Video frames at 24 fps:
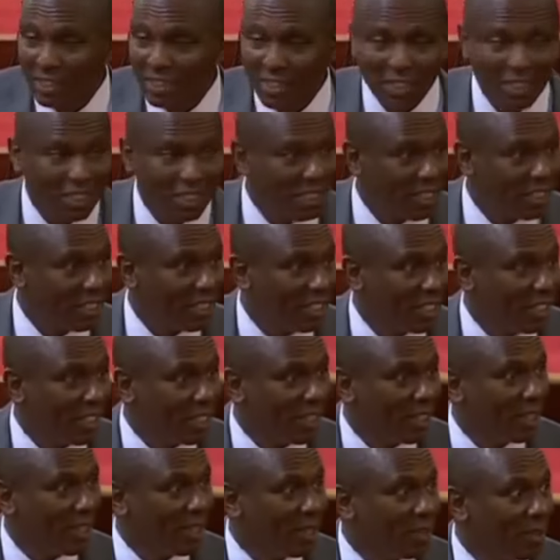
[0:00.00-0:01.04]
she's
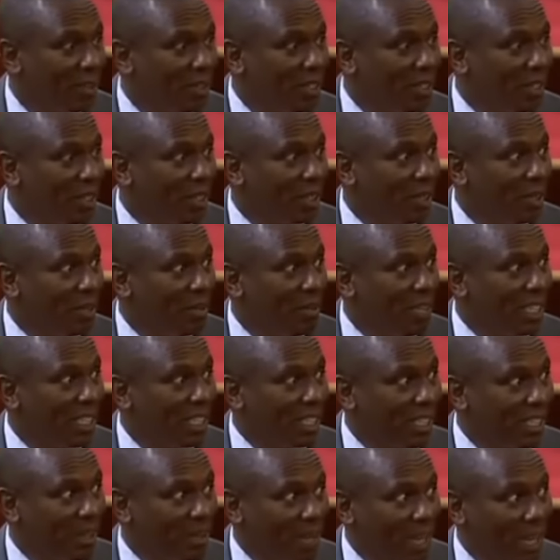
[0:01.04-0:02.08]

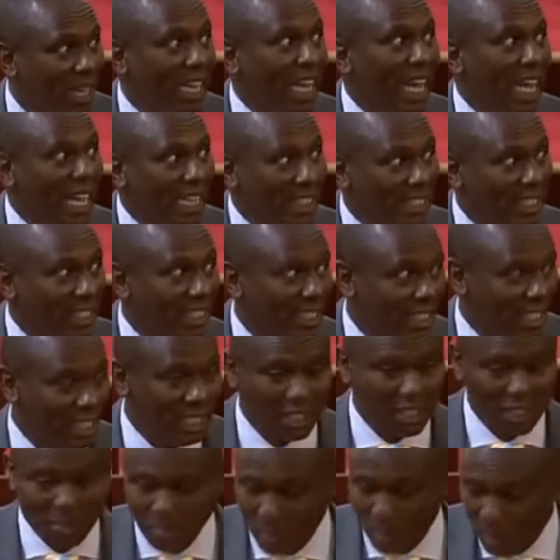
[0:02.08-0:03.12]
debating the bill as it
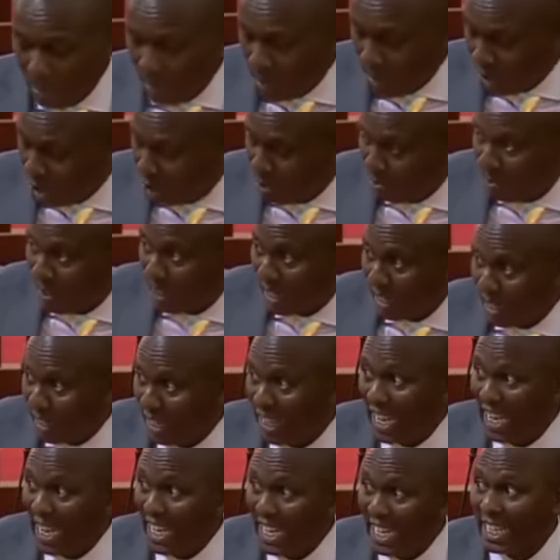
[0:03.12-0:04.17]
is published, but I
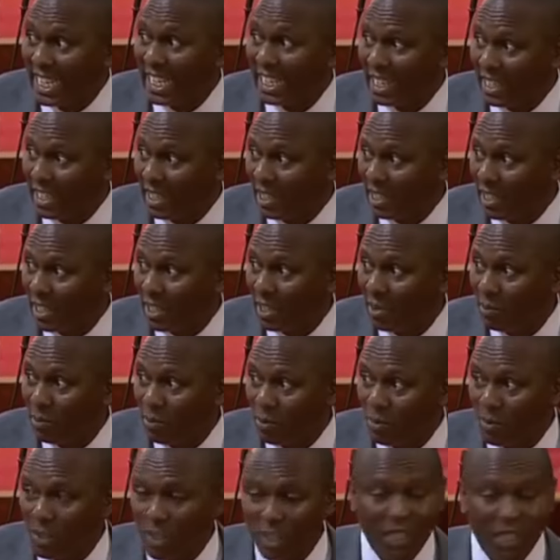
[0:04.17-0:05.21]
did indicate
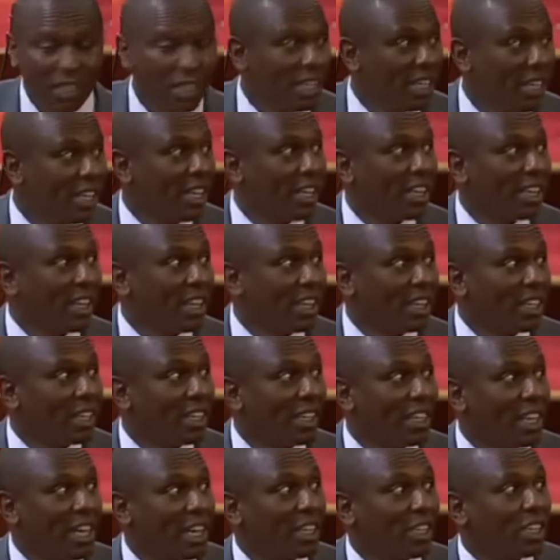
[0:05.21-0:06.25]
at moving
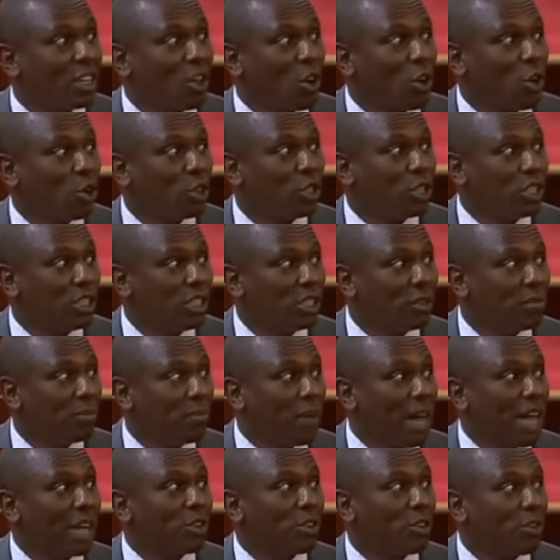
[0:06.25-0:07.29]
that clause is
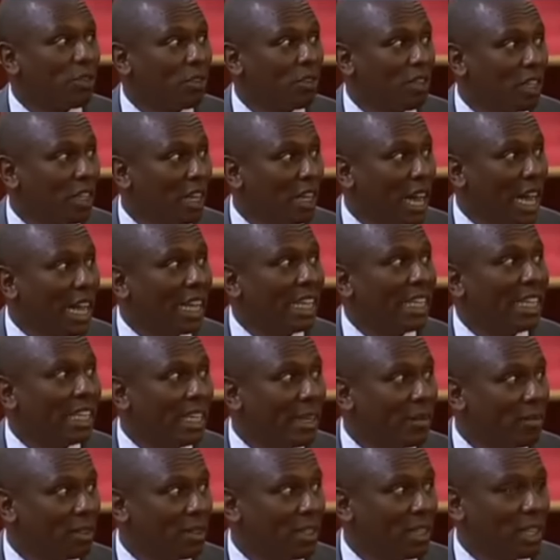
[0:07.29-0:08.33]
part of the
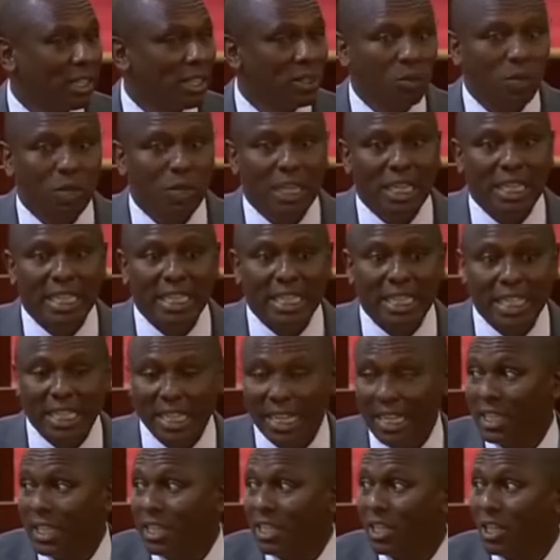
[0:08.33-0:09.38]
items that we
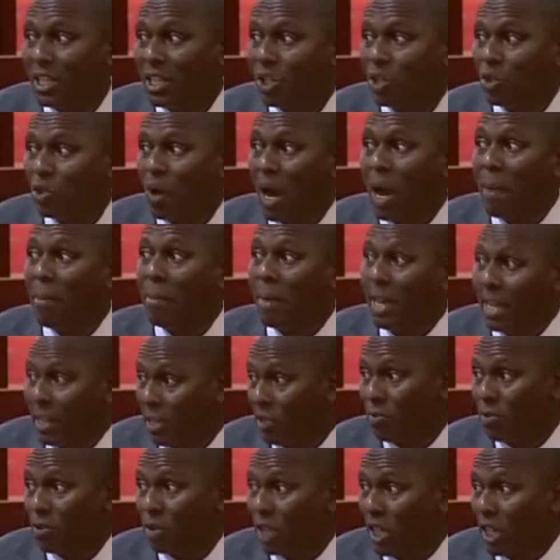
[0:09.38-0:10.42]
intend to
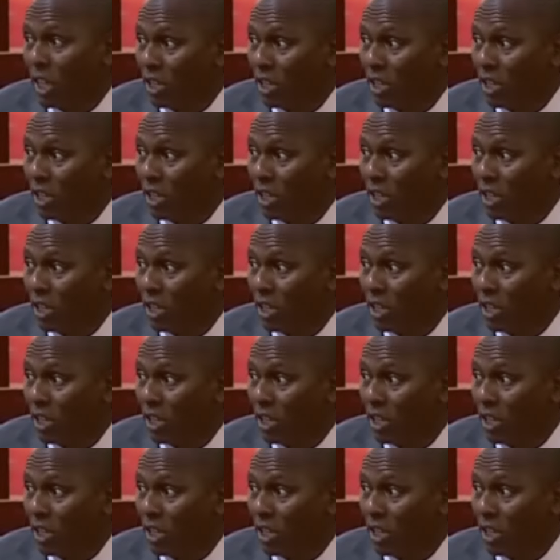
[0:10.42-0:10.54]
amend for